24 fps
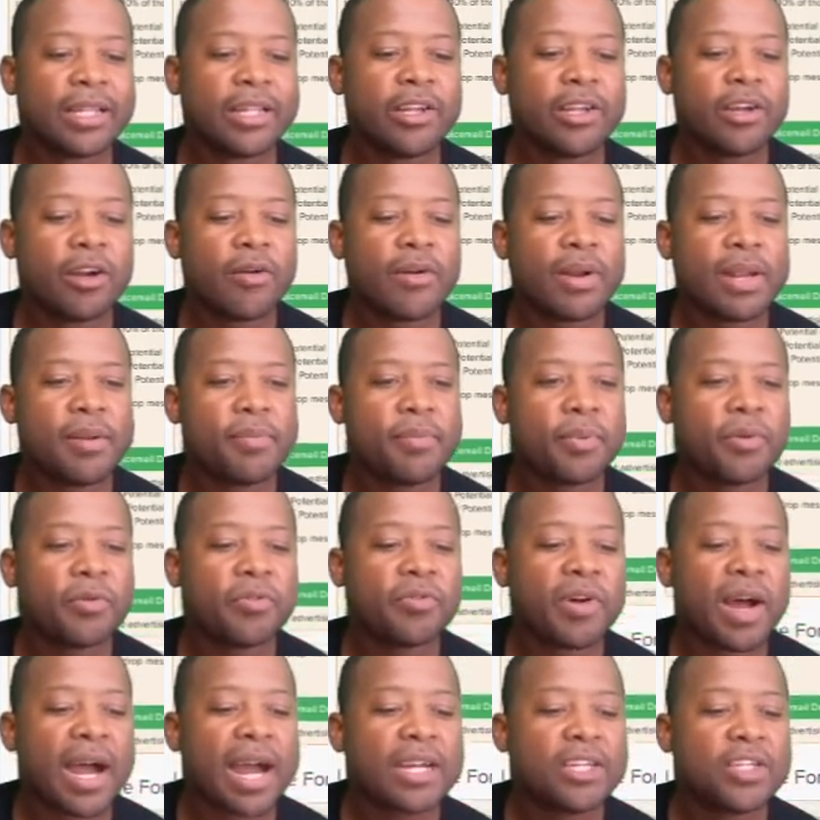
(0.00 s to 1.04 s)
they already
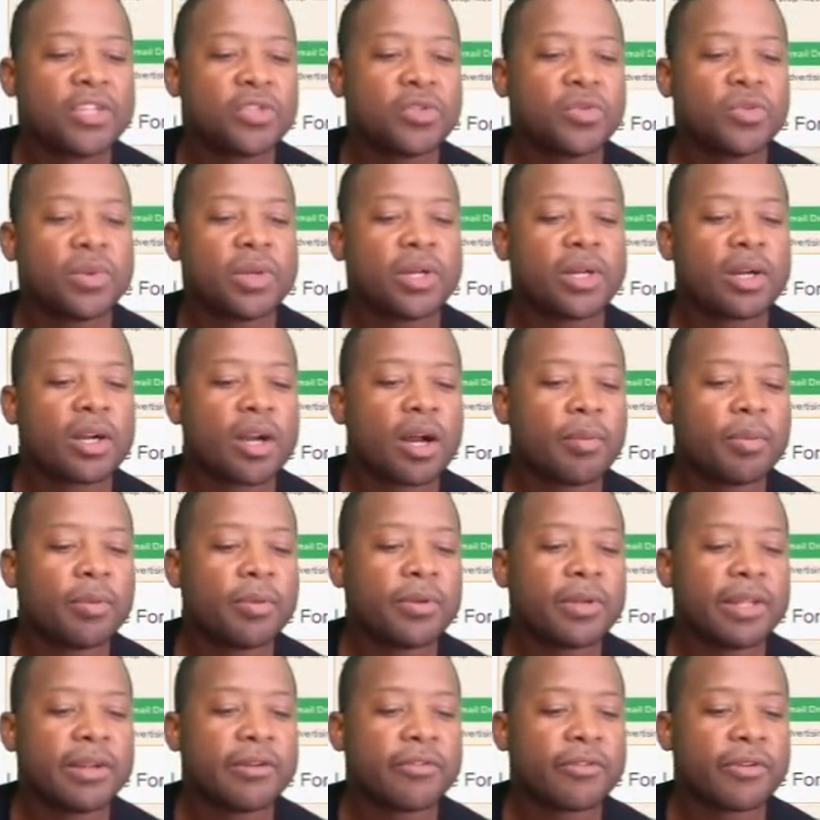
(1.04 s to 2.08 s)
provide you with a
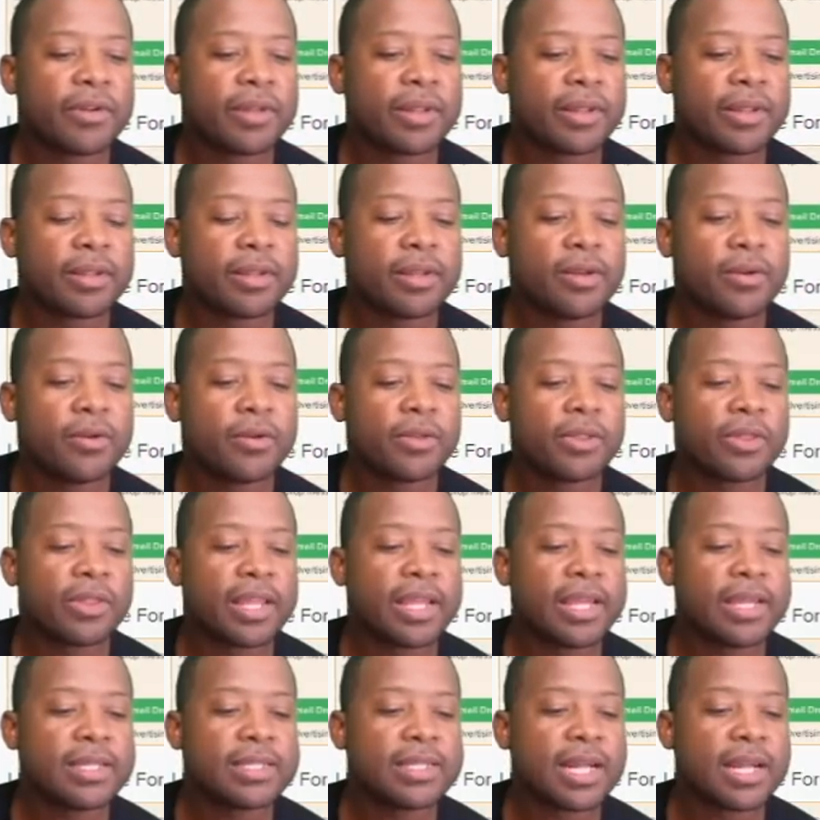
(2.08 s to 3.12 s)
couple of different, you know,
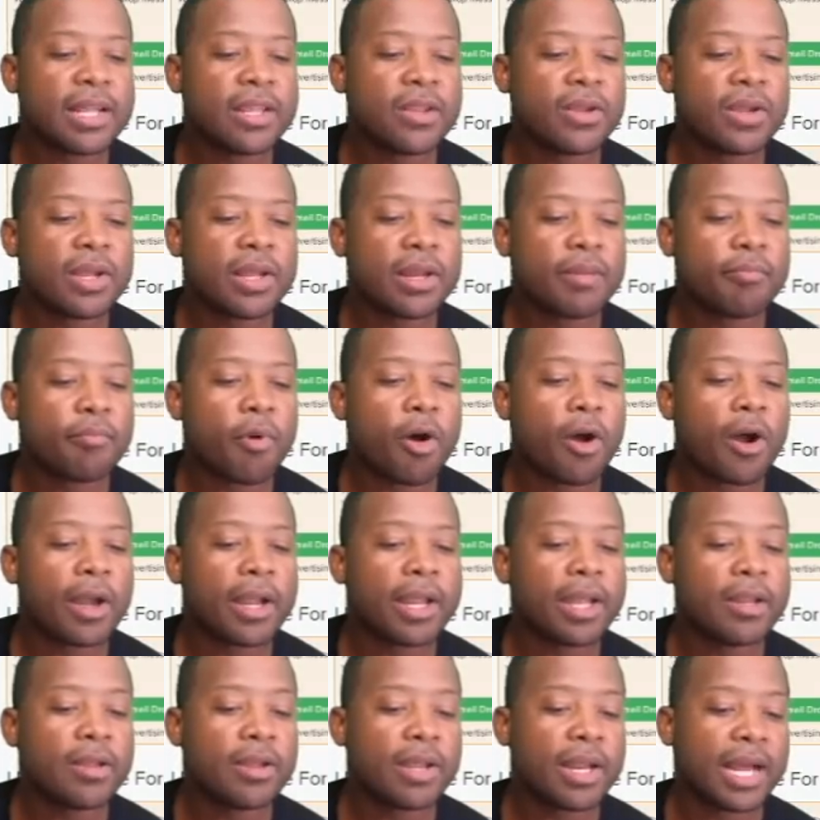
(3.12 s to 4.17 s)
things that you can market.